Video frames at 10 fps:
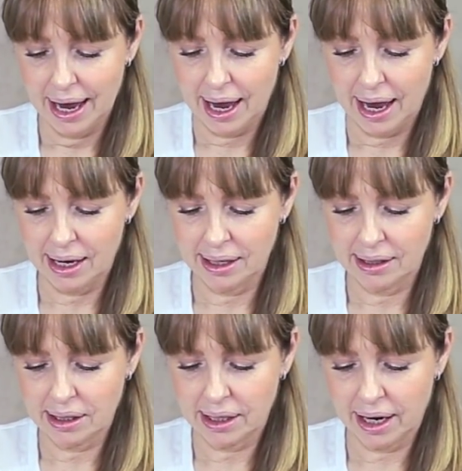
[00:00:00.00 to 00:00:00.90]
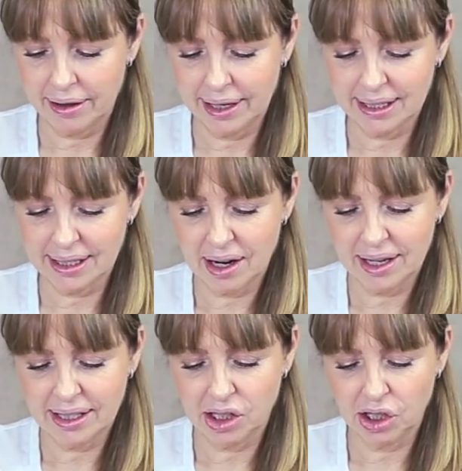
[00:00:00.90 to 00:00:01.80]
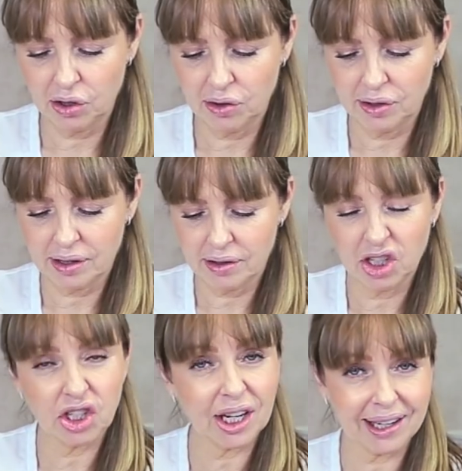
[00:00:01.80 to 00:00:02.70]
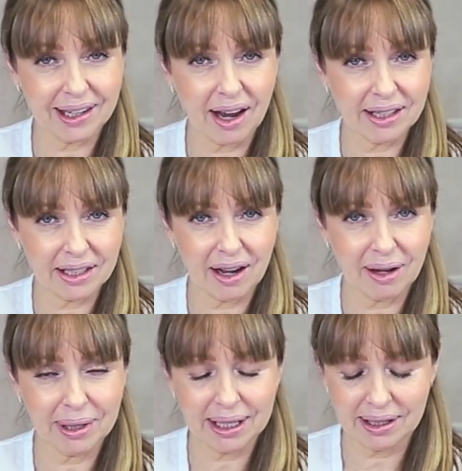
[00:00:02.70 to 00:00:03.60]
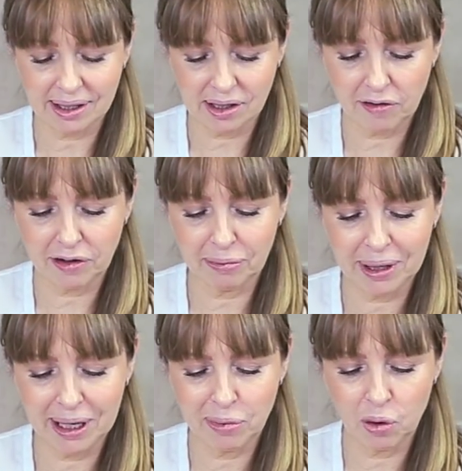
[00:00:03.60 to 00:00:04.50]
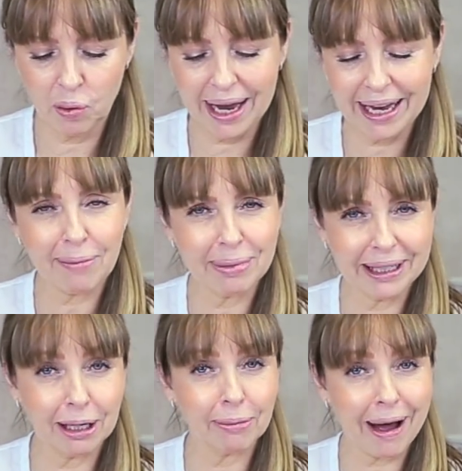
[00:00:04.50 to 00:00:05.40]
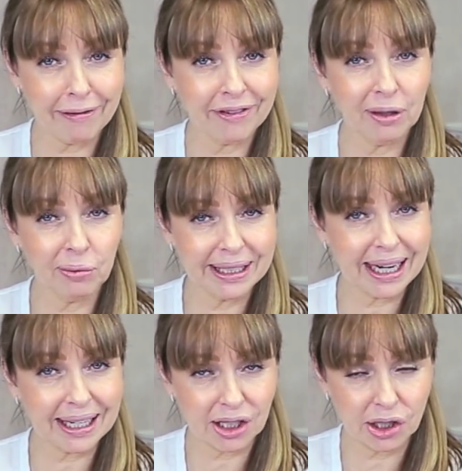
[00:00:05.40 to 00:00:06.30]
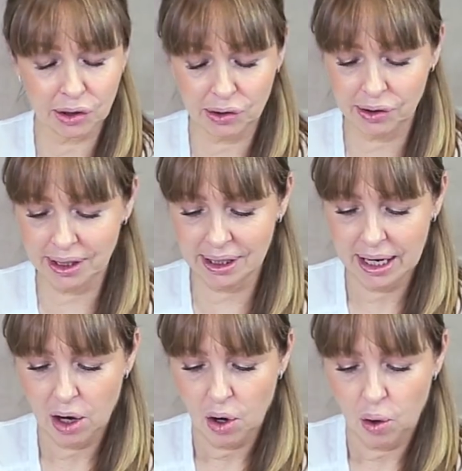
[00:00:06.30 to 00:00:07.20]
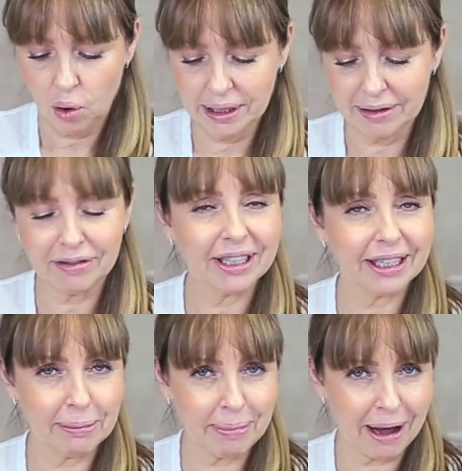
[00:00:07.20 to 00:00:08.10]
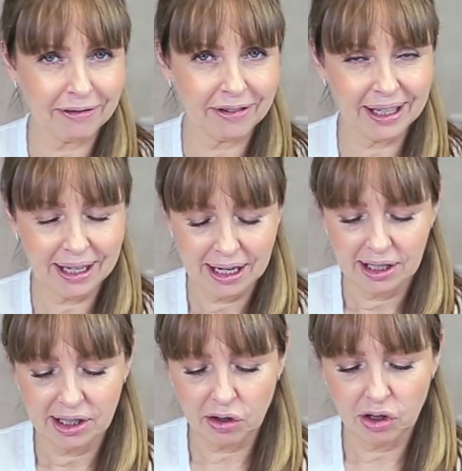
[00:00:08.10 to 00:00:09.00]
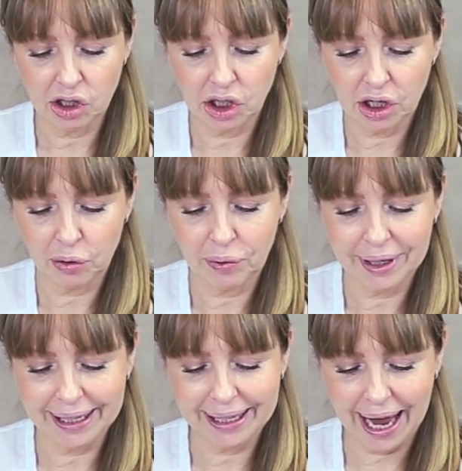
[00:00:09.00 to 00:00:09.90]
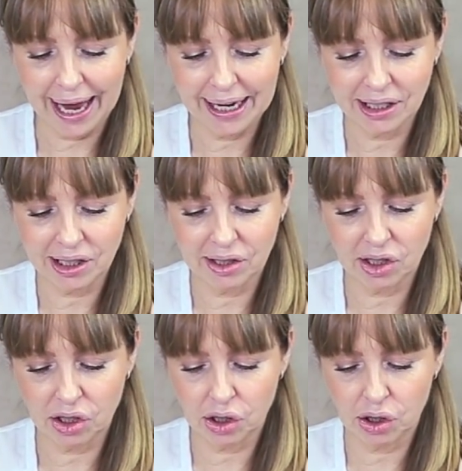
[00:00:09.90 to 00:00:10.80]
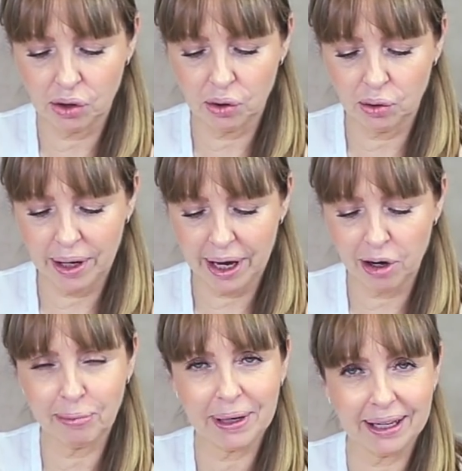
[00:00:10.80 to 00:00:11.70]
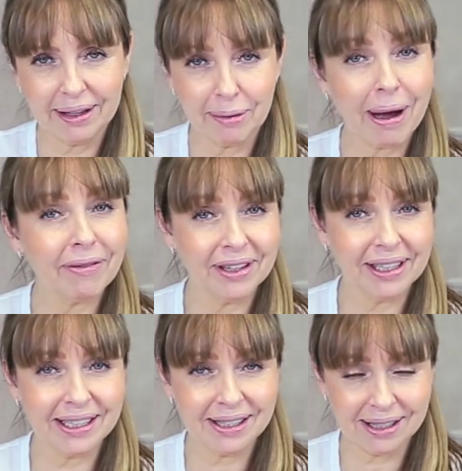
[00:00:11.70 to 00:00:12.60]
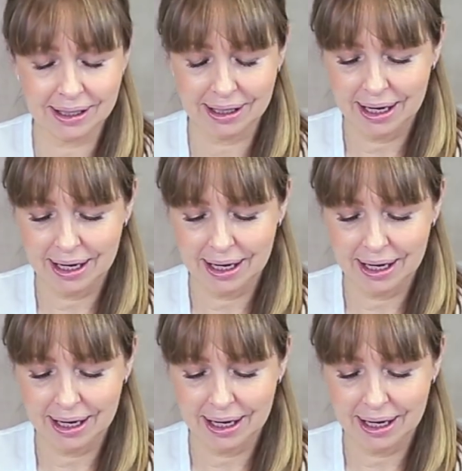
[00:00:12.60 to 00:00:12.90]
and I think it's nice to use the gel at nighttime because often people wake up a little puffy with dark circles, or definitely puffy, so the gel really caters to helping the puffiness